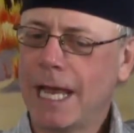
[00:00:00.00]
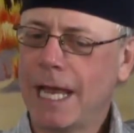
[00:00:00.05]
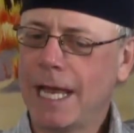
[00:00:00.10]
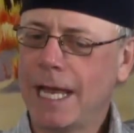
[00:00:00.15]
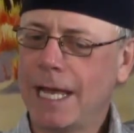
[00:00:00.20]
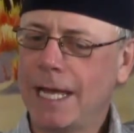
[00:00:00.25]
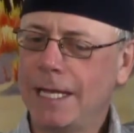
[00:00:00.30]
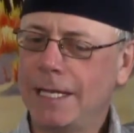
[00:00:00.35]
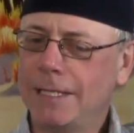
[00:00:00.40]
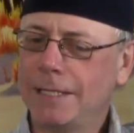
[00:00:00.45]

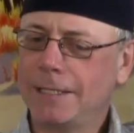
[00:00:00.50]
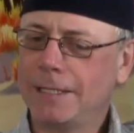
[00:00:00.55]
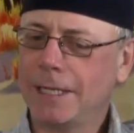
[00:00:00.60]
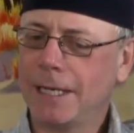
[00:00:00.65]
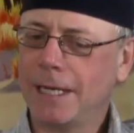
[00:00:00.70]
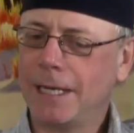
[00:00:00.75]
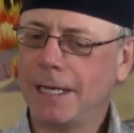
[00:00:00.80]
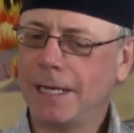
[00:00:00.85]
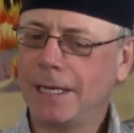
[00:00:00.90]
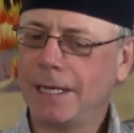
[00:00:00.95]
And
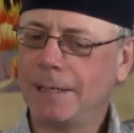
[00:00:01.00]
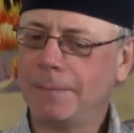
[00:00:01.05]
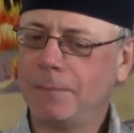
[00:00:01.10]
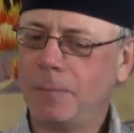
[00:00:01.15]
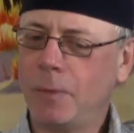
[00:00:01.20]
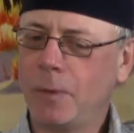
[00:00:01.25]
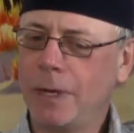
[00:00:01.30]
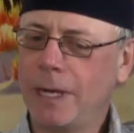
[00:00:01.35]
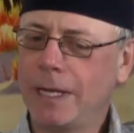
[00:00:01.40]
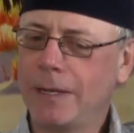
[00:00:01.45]

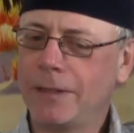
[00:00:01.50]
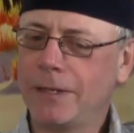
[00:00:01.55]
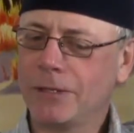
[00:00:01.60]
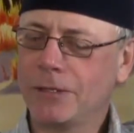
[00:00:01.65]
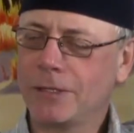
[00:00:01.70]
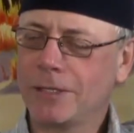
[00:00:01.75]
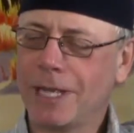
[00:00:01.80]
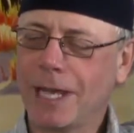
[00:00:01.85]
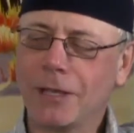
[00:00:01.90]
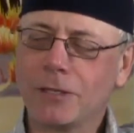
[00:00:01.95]
boy,
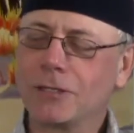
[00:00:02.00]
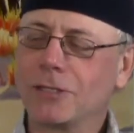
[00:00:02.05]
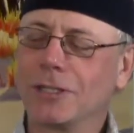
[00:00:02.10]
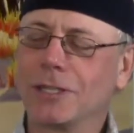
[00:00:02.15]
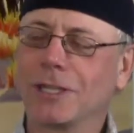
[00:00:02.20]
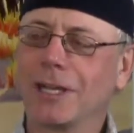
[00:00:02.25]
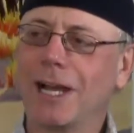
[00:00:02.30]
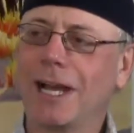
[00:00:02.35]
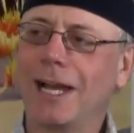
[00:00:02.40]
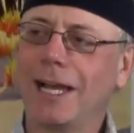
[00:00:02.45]
this
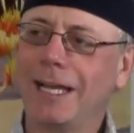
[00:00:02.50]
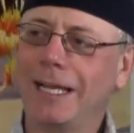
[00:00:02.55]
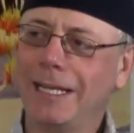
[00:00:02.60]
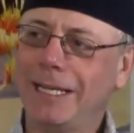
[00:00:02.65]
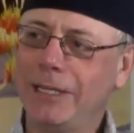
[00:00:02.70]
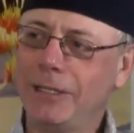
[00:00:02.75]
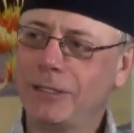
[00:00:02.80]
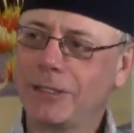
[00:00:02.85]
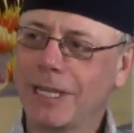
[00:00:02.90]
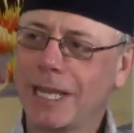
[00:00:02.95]
Tesla guy,
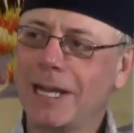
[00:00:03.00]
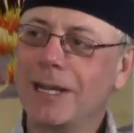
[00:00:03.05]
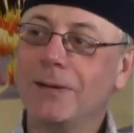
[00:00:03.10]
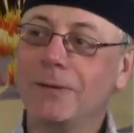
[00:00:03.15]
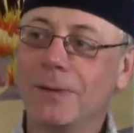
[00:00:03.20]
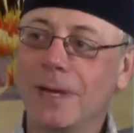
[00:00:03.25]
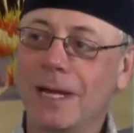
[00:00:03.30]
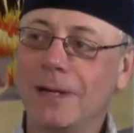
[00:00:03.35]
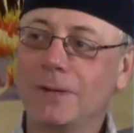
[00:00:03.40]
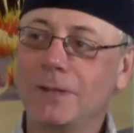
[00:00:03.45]
he's getting
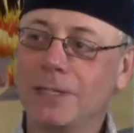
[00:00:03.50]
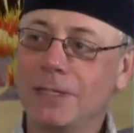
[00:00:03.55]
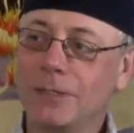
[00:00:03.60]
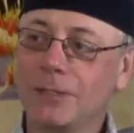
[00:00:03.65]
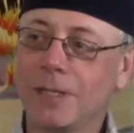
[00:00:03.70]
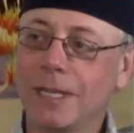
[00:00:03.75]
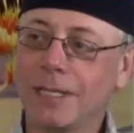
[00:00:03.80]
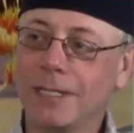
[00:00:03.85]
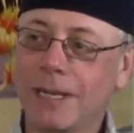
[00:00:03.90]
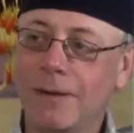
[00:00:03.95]
around
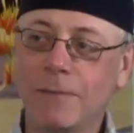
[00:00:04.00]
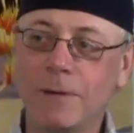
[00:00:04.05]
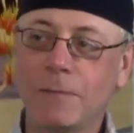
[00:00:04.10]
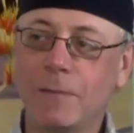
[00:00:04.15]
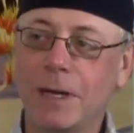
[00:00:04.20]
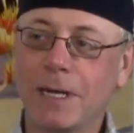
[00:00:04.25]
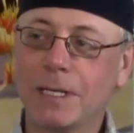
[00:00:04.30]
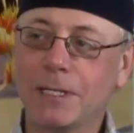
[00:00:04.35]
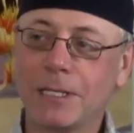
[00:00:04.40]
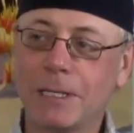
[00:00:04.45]
these days.
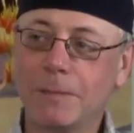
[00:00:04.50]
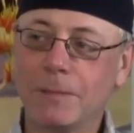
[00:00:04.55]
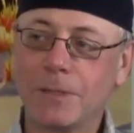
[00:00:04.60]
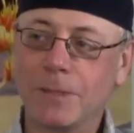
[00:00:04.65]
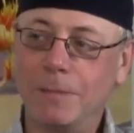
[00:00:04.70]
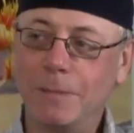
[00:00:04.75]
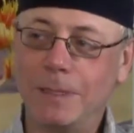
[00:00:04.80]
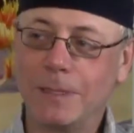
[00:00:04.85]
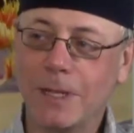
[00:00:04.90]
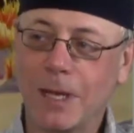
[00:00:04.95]
Everybody
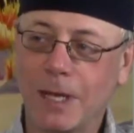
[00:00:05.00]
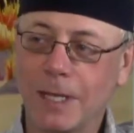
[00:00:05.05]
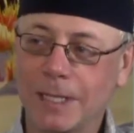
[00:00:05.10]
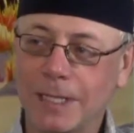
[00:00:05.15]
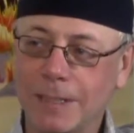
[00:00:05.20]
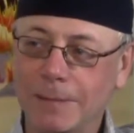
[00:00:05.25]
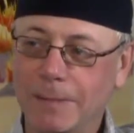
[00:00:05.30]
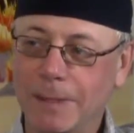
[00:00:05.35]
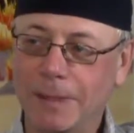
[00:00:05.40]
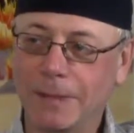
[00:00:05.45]
seems to be
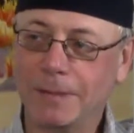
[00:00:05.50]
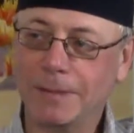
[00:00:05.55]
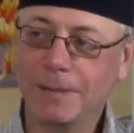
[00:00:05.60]
talking about